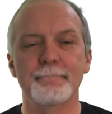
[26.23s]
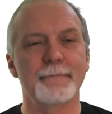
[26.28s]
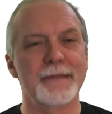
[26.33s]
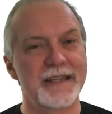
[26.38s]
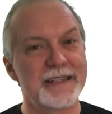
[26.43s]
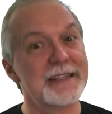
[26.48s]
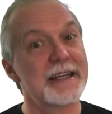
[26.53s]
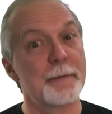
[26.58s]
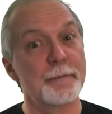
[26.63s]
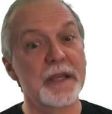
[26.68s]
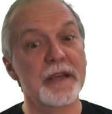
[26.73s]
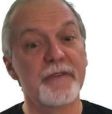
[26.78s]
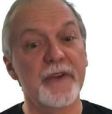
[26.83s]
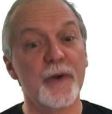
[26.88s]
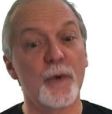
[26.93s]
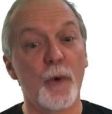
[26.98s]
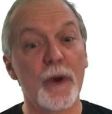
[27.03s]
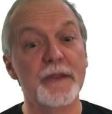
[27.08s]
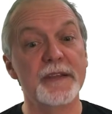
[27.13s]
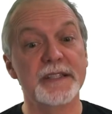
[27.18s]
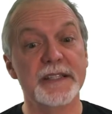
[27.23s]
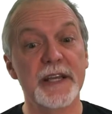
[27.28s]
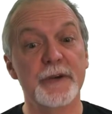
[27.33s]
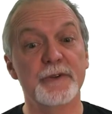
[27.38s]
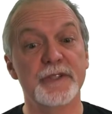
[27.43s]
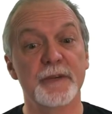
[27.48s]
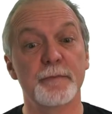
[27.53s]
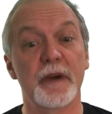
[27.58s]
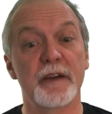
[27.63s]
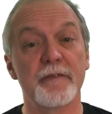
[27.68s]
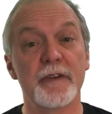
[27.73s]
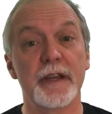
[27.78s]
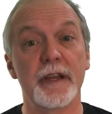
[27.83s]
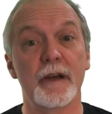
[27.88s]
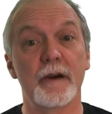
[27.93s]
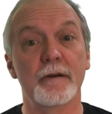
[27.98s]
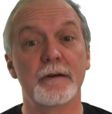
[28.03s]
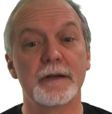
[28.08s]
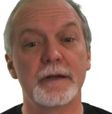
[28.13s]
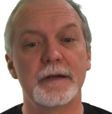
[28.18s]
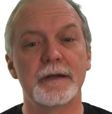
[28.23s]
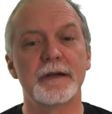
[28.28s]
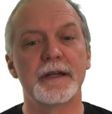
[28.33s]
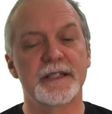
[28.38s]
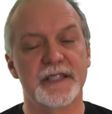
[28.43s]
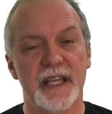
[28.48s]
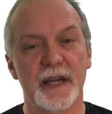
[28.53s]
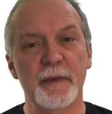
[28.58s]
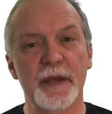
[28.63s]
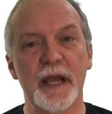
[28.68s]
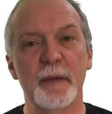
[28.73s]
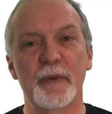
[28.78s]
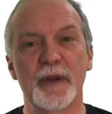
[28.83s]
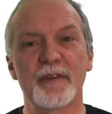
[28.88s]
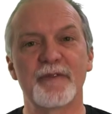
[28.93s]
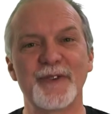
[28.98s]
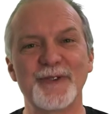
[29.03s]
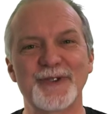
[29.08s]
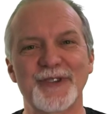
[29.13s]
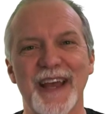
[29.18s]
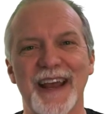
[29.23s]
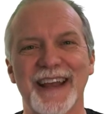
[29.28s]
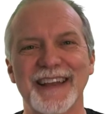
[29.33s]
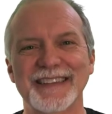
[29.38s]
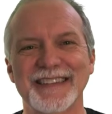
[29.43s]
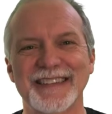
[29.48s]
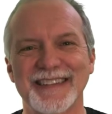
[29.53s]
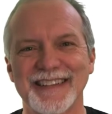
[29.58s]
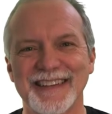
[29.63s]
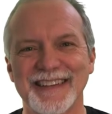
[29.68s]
I'm giving away the secrets in my video. It's coming up in a few seconds.